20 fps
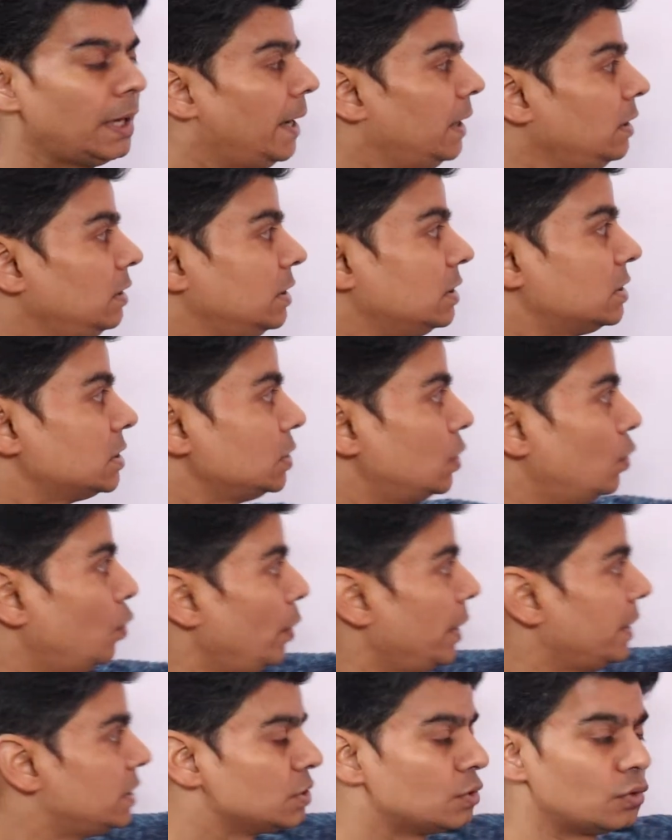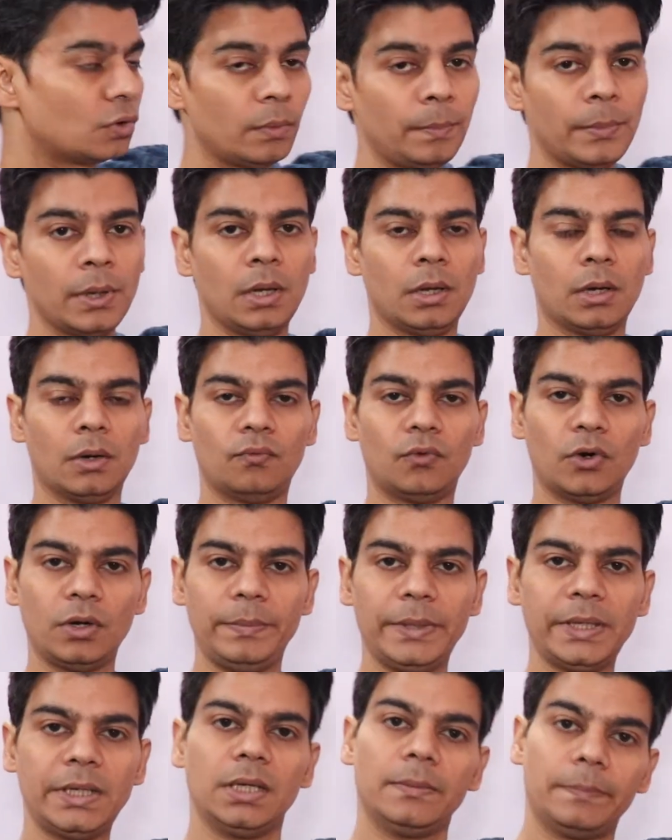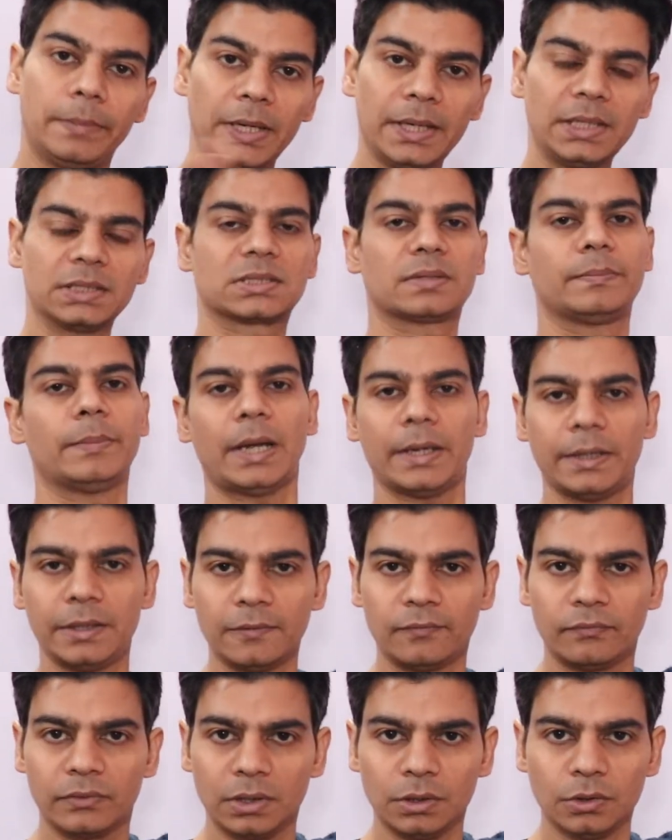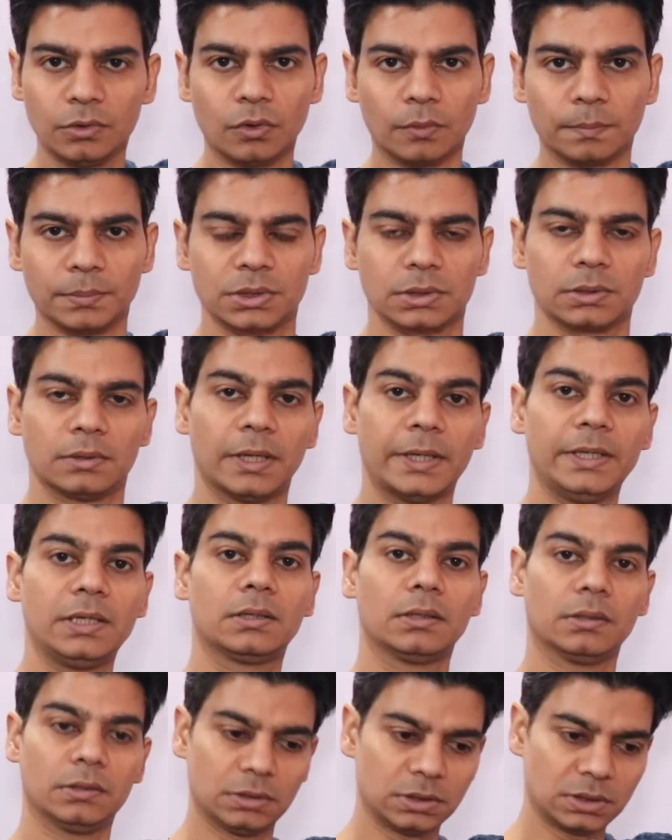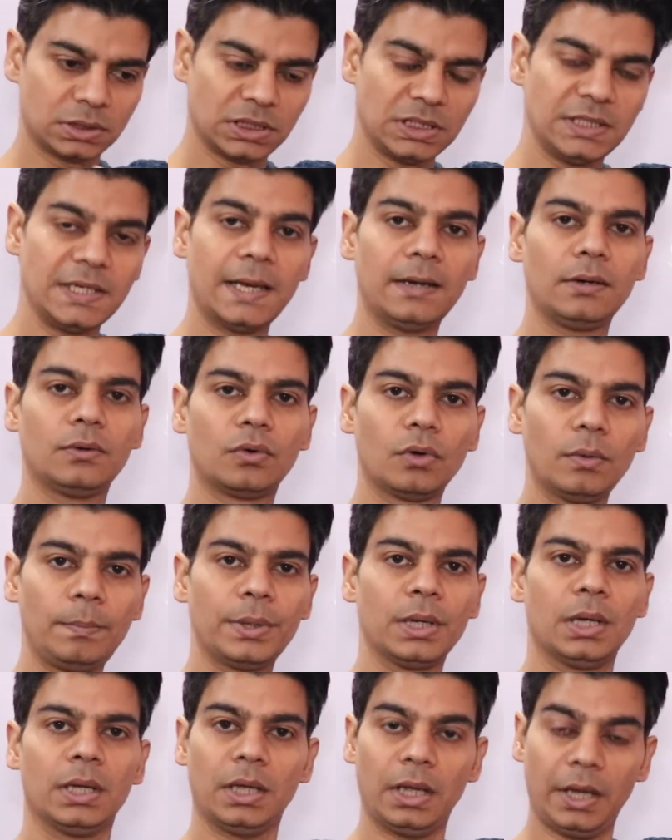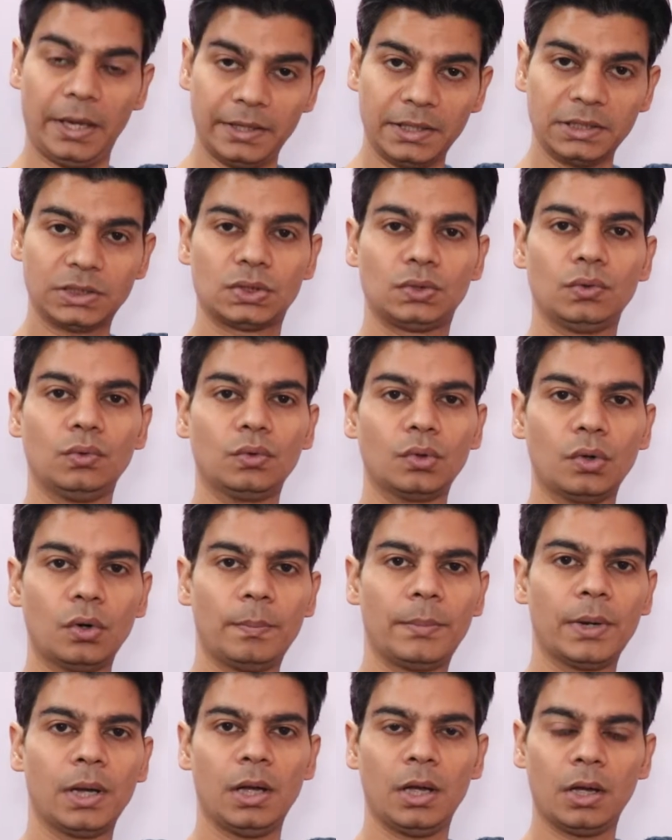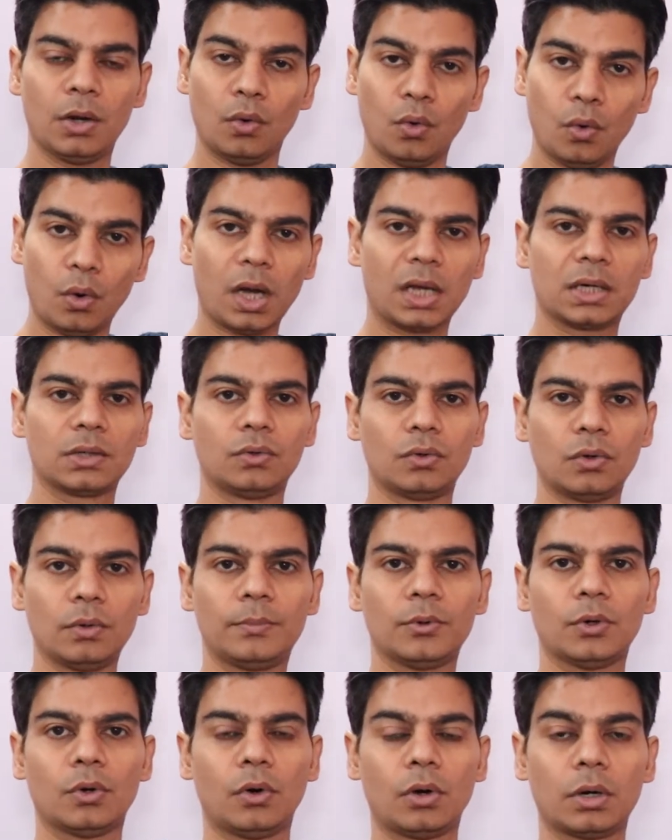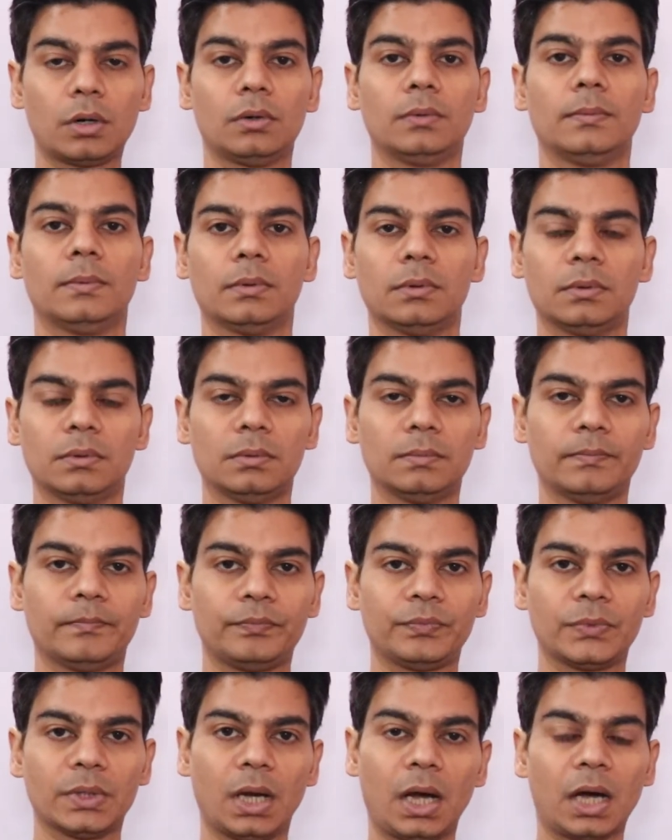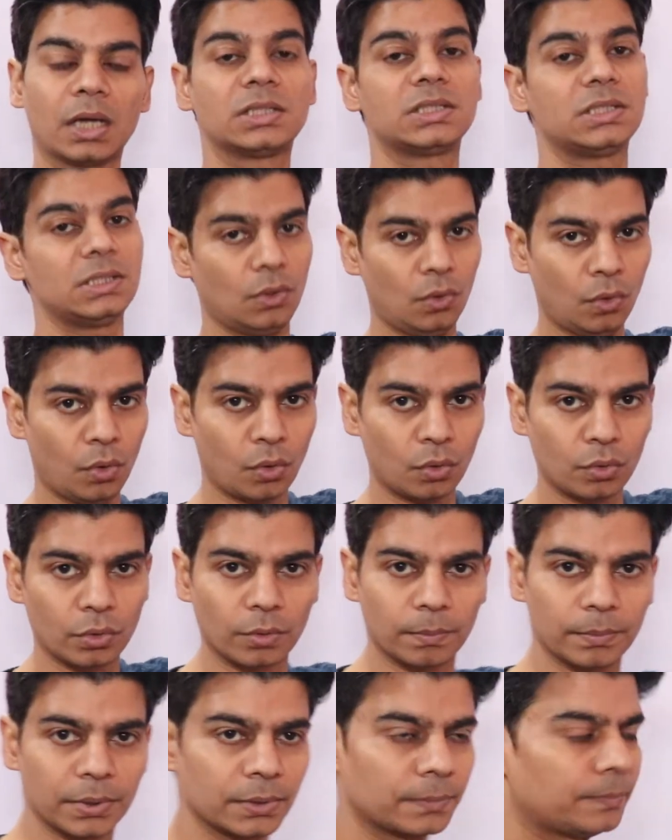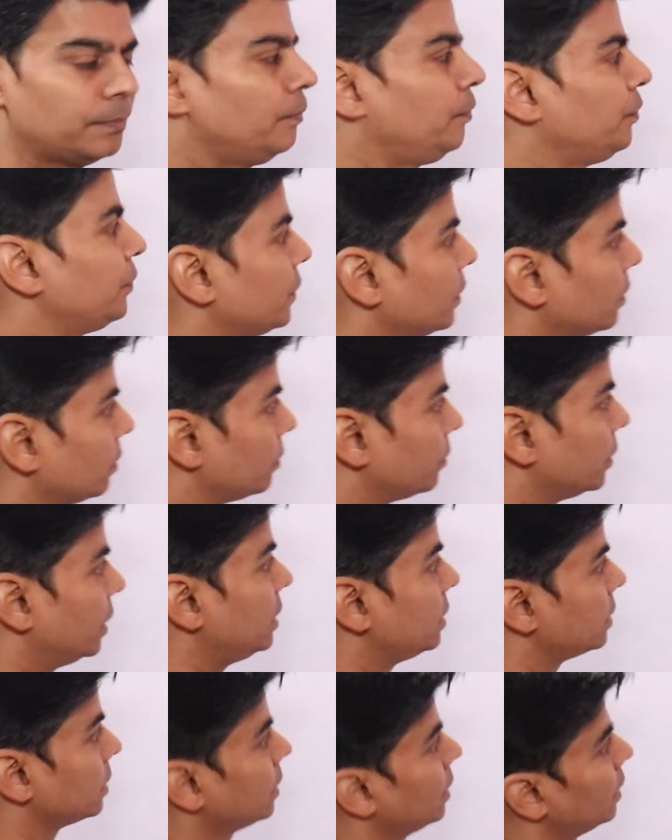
And this OH group would be replaced by different groups like Cl group, NH2 group, OR group, or RCOO group, right?